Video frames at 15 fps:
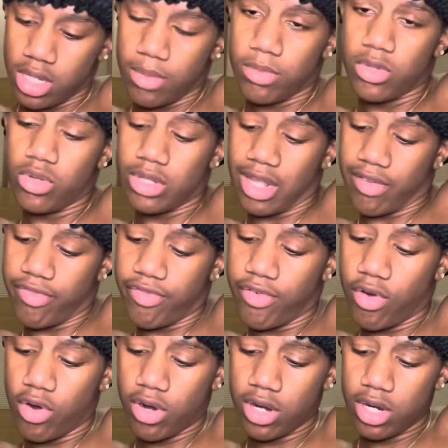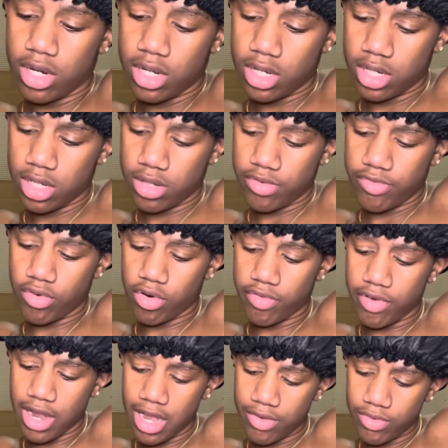Use like four four, or
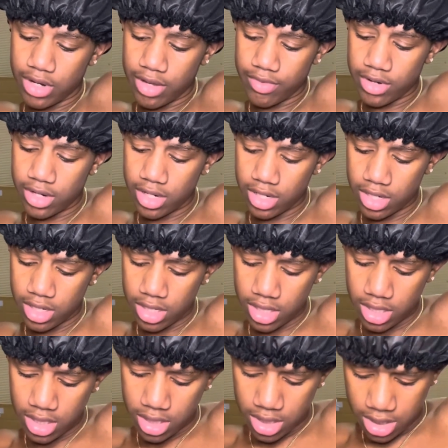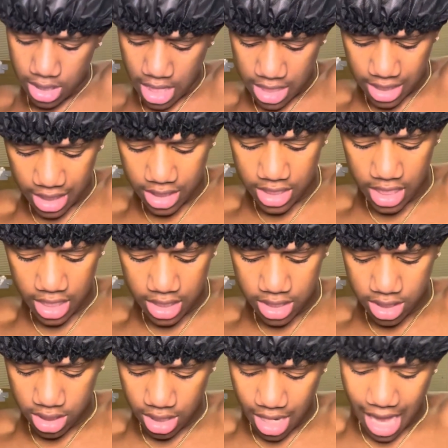five, whatever. That's like
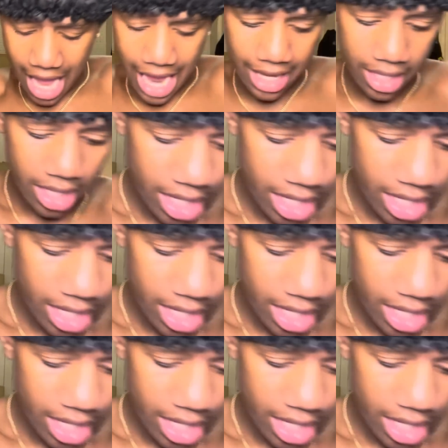six. All right,